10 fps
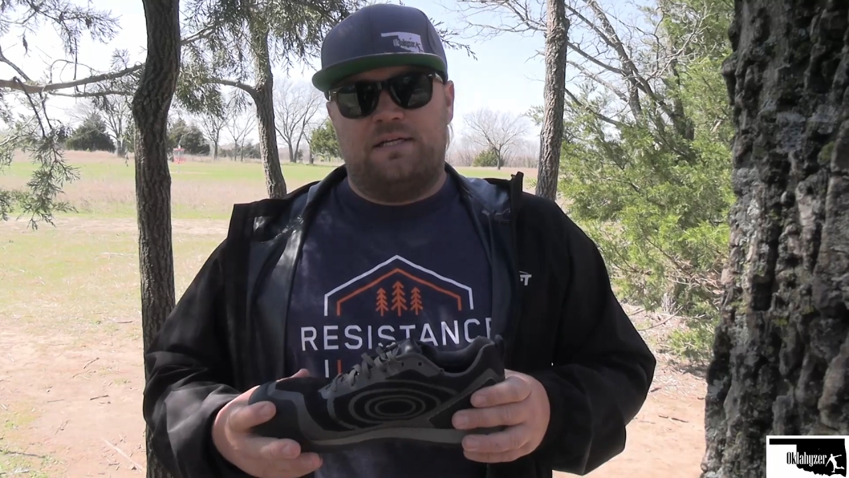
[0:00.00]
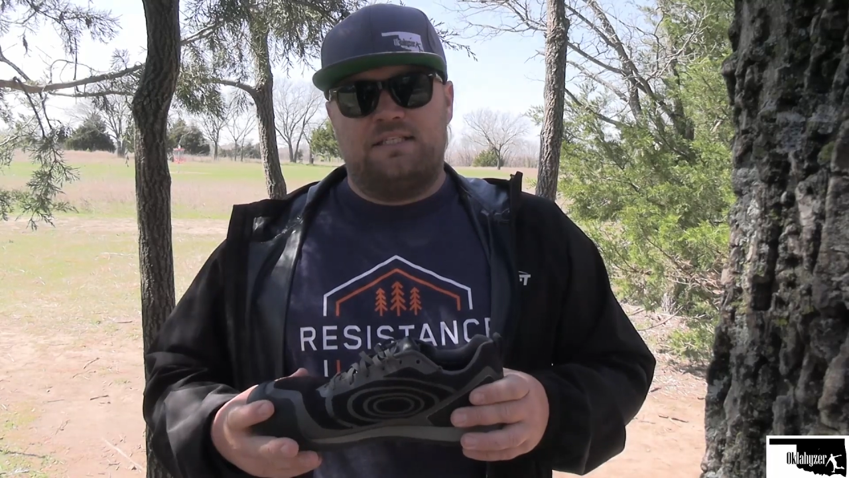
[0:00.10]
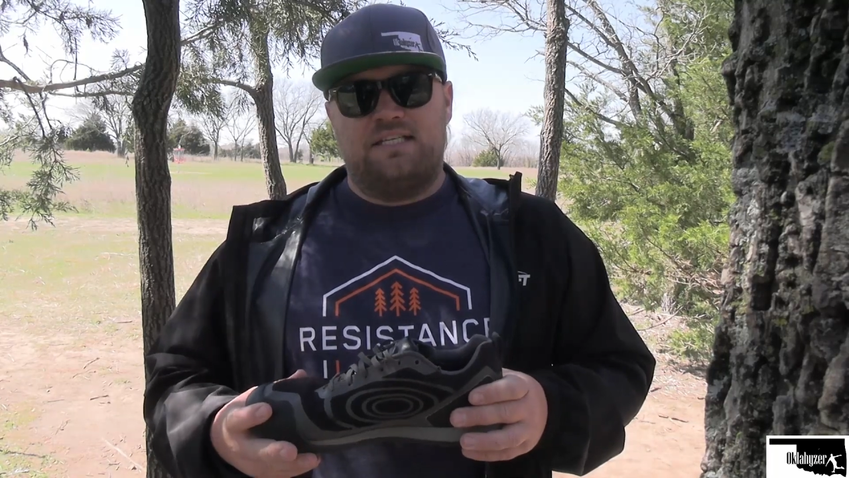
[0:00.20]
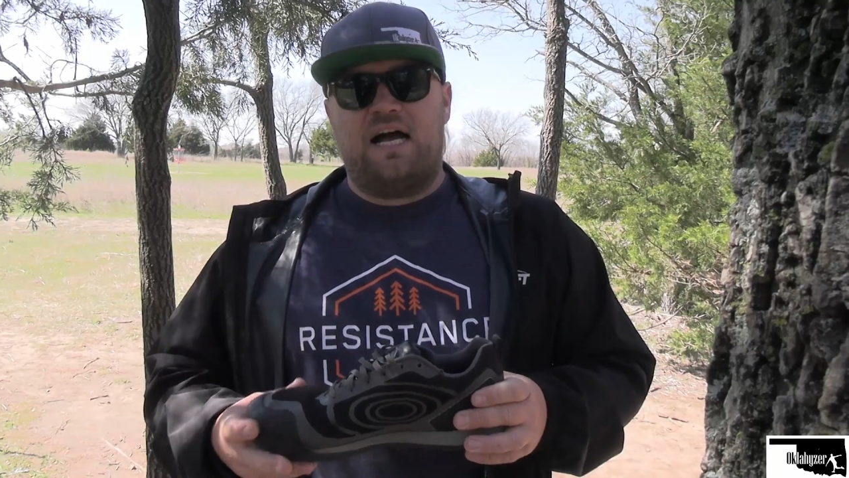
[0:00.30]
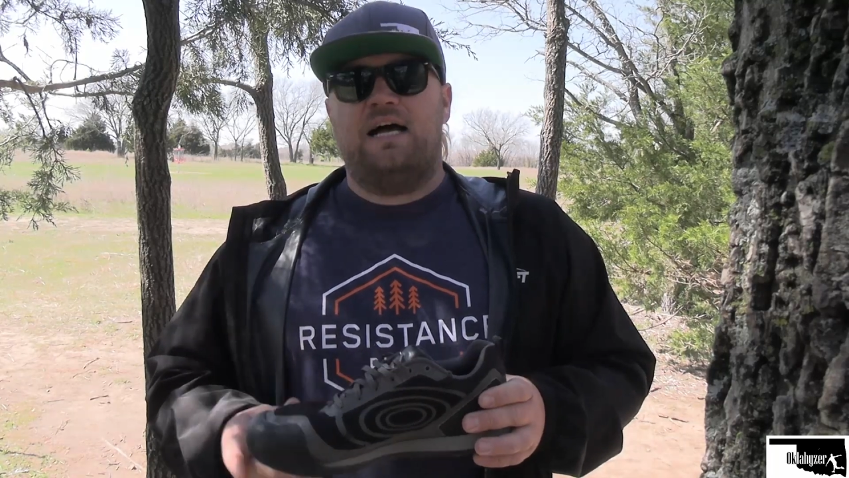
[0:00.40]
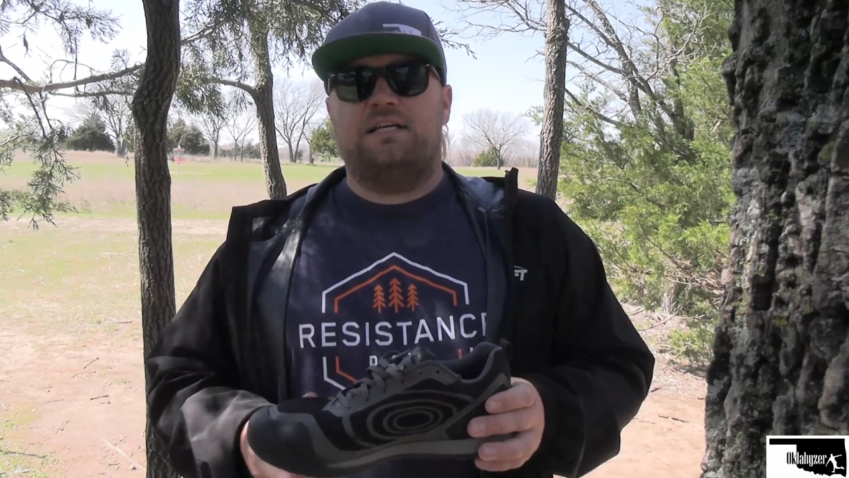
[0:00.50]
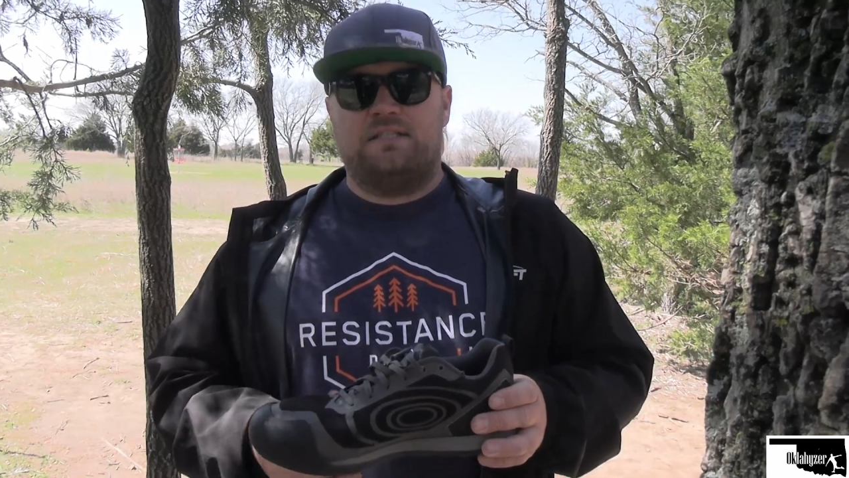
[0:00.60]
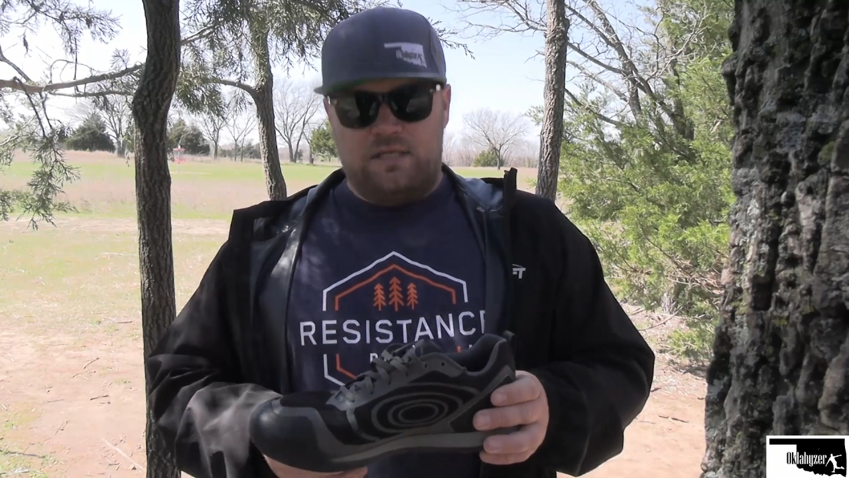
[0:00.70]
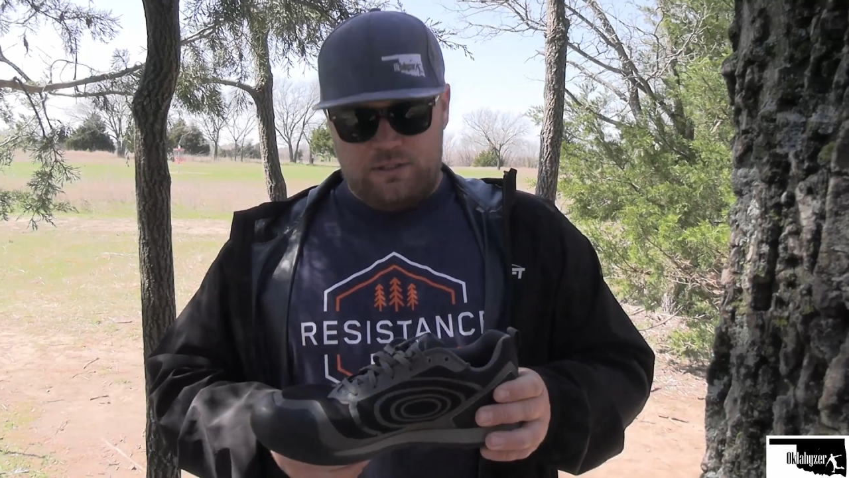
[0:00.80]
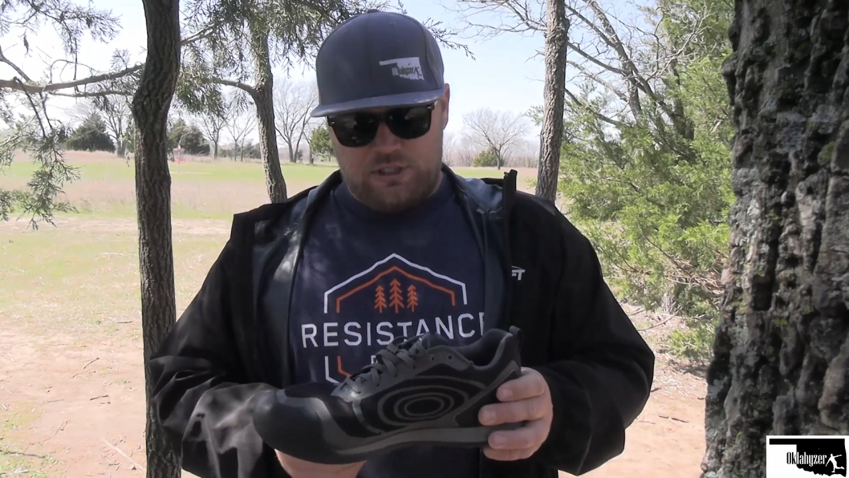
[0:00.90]
on
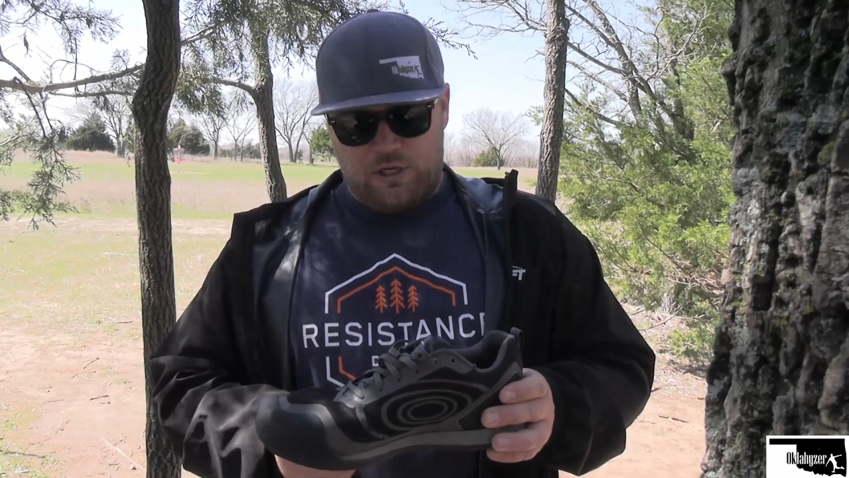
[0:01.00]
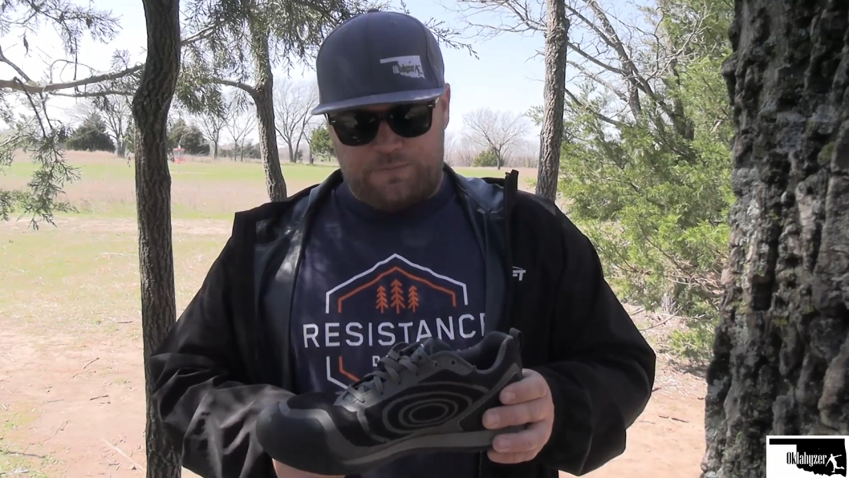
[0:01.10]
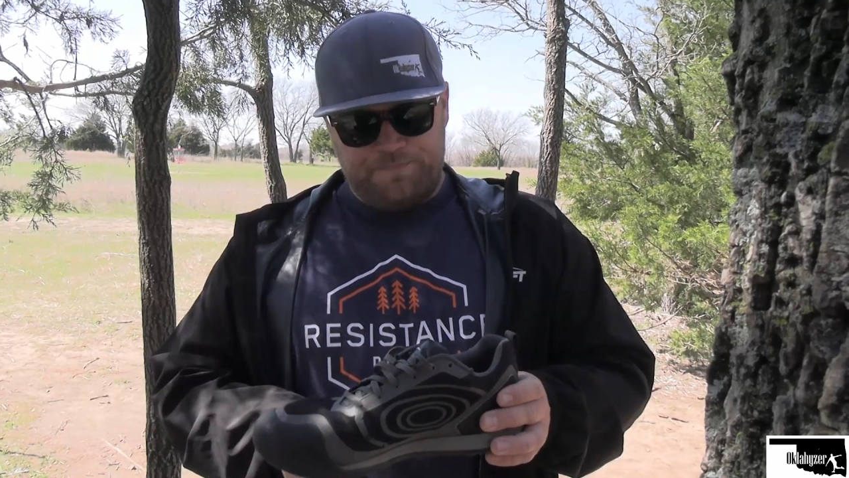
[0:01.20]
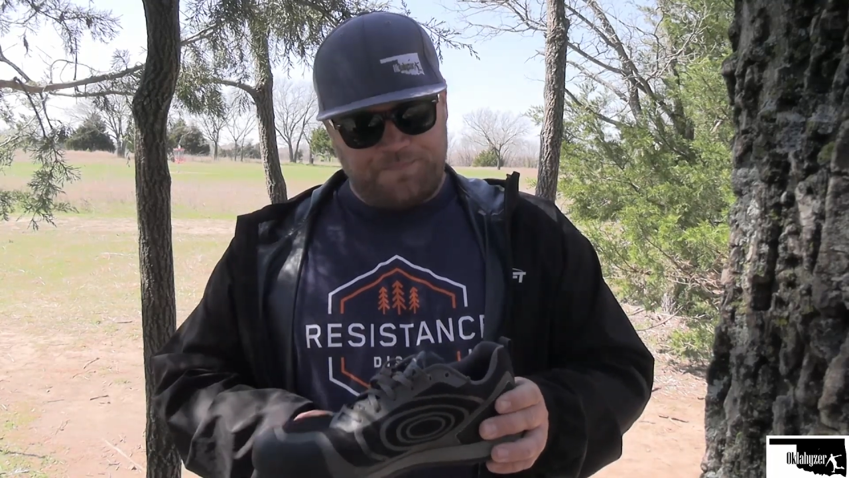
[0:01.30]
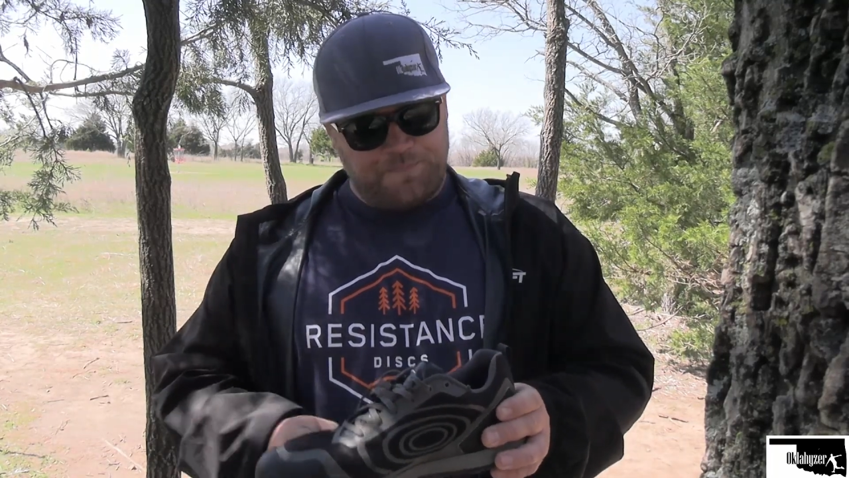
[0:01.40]
size. So